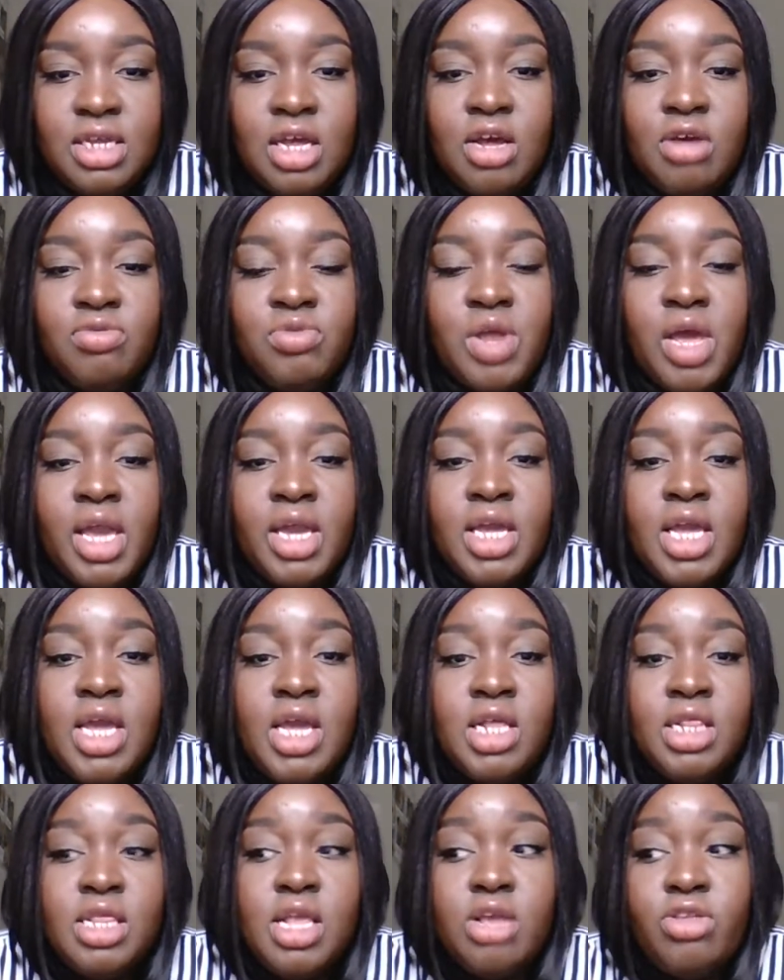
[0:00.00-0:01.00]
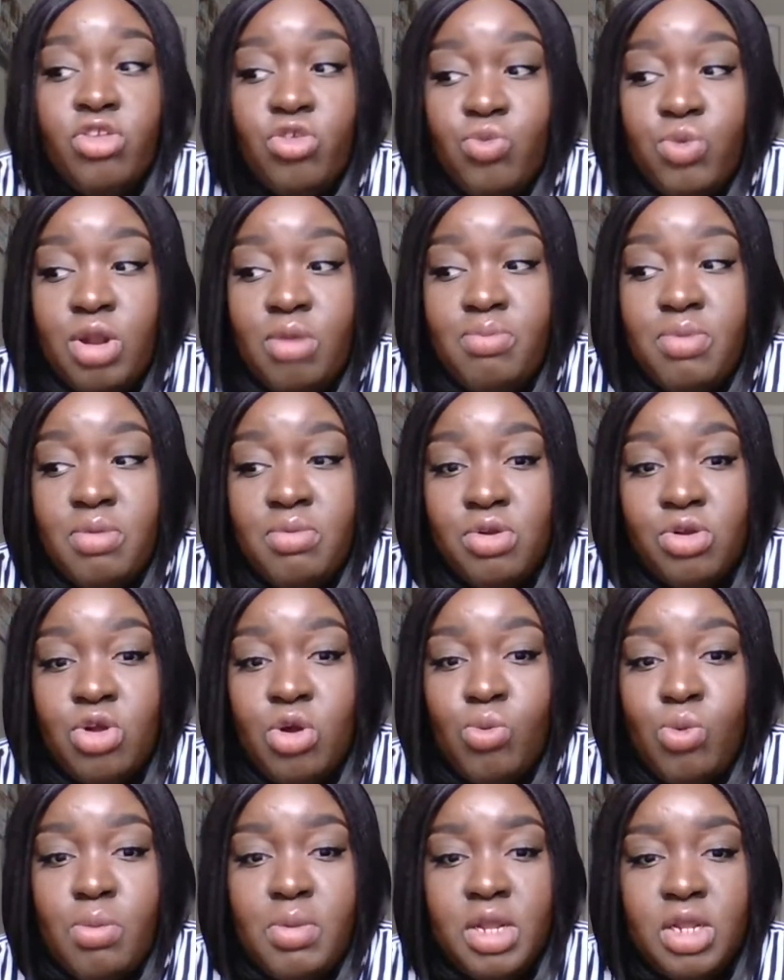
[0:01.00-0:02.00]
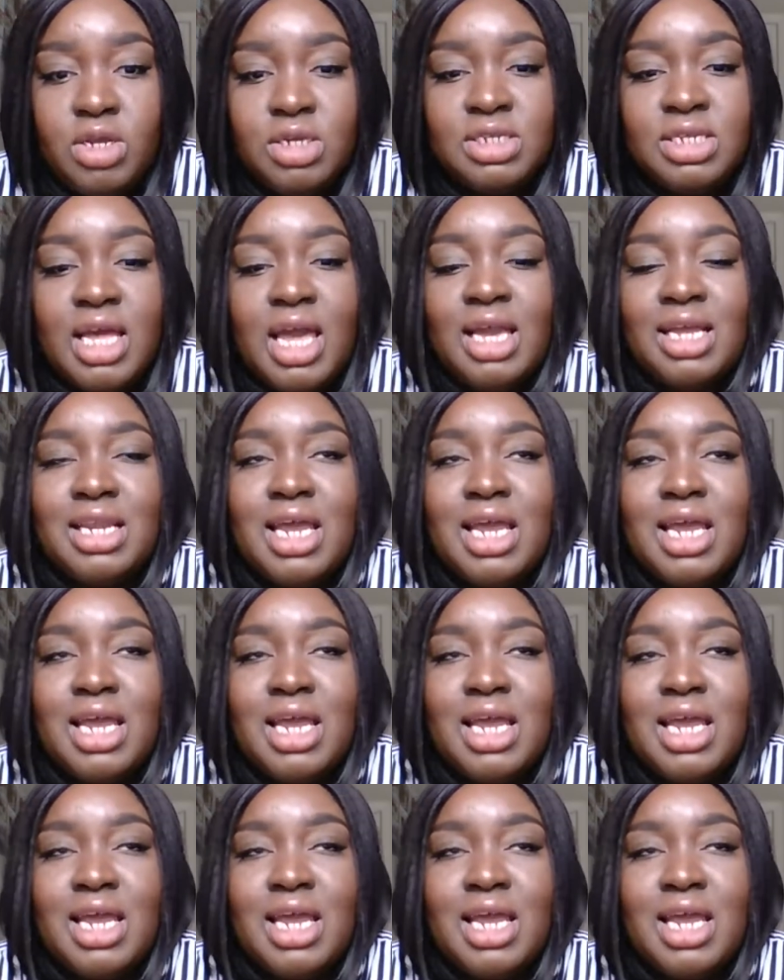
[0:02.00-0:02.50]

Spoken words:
of like, this is what a biblical woman looks like.